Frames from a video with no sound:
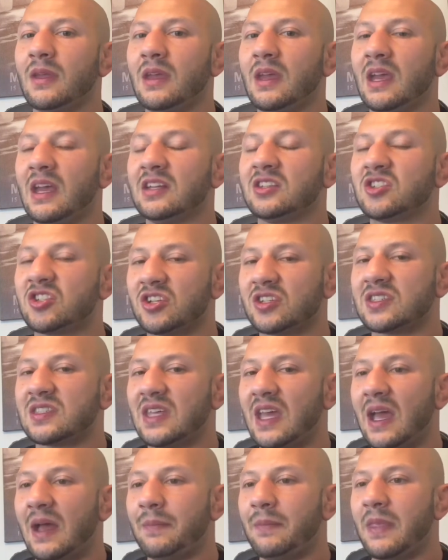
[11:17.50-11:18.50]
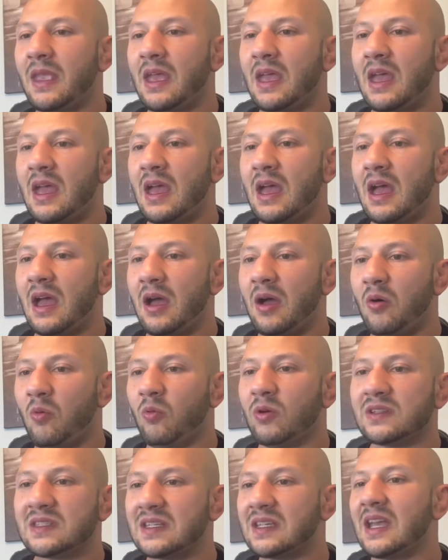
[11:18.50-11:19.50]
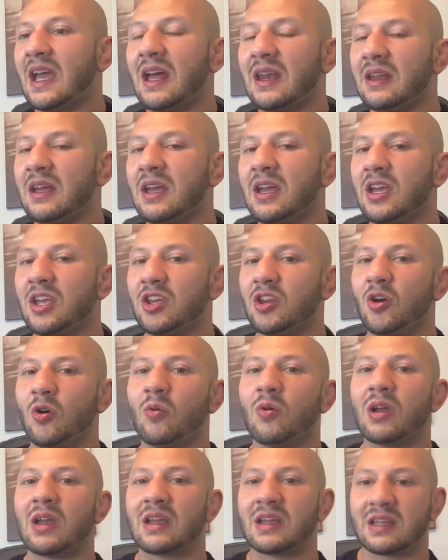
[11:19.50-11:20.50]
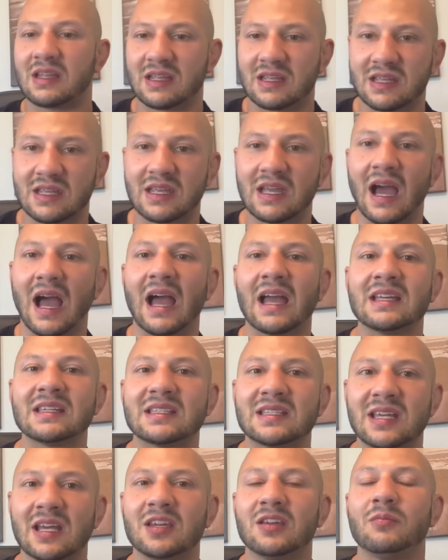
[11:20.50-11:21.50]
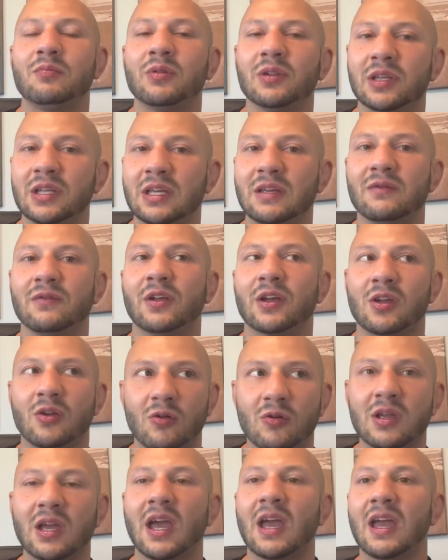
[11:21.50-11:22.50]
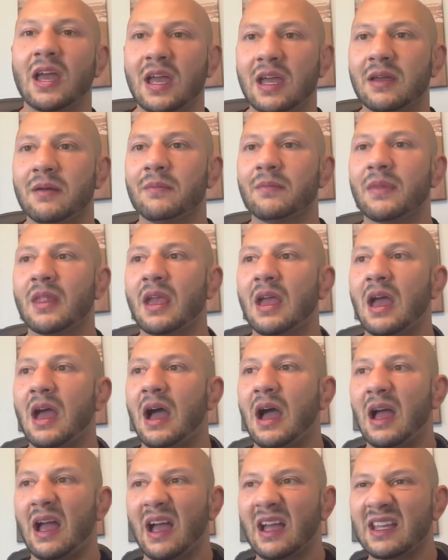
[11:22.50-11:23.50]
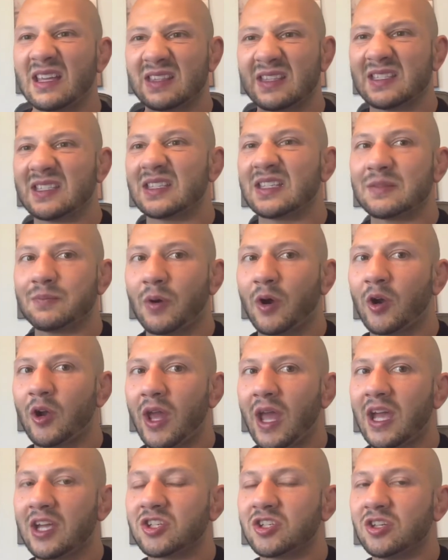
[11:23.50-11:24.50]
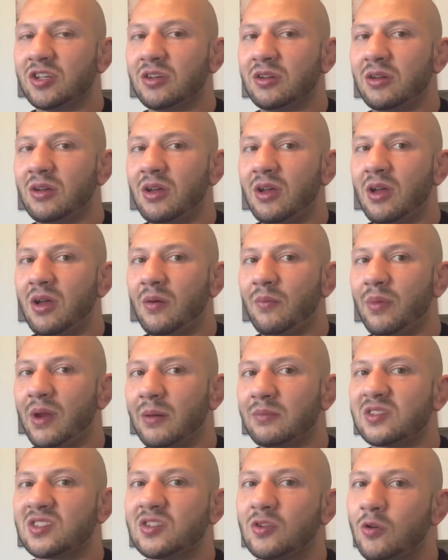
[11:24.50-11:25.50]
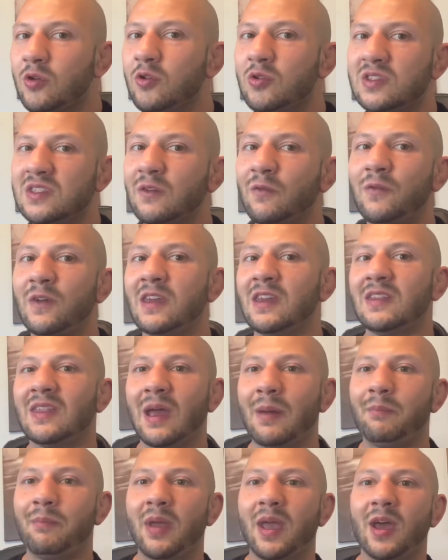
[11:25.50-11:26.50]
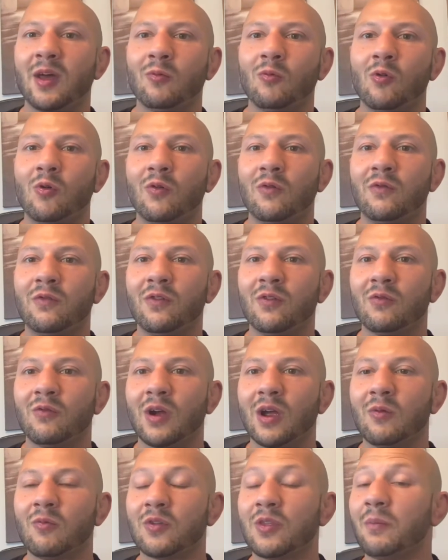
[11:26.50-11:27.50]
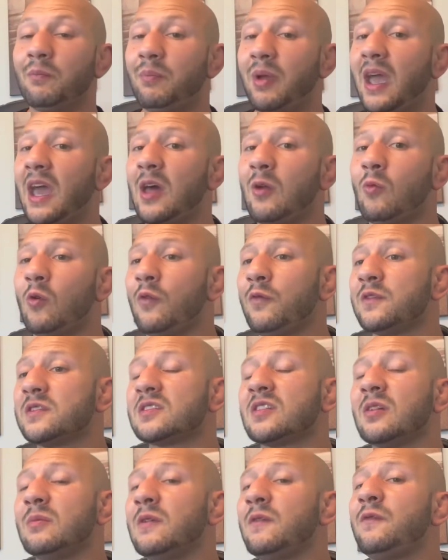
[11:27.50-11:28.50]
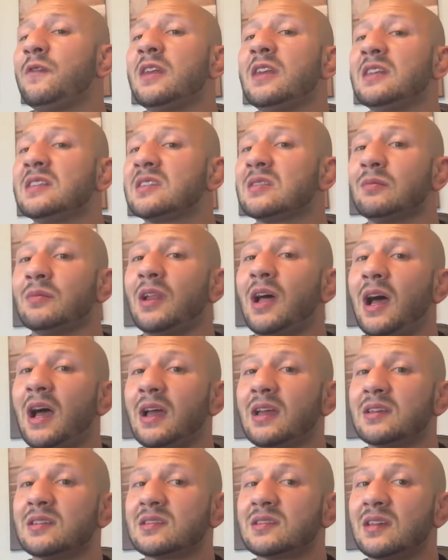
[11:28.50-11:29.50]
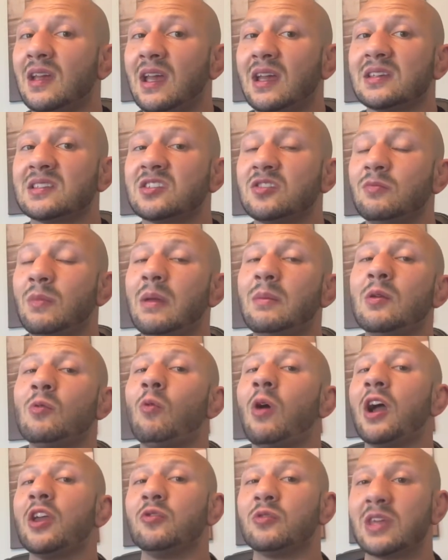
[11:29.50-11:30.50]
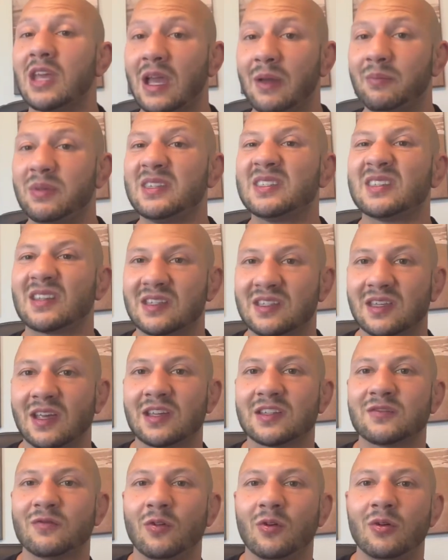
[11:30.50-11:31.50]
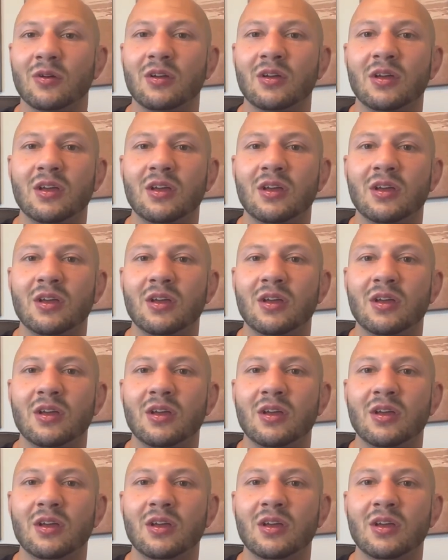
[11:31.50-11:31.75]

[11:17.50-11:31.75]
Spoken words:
It's just that, once again, you know, guys tend to believe like, okay, hey, I get this inspired action, but I'm so used to feeding that bad wolf, right? Where the bad wolf is going to be feeding some lies as to maybe why you can't be successful.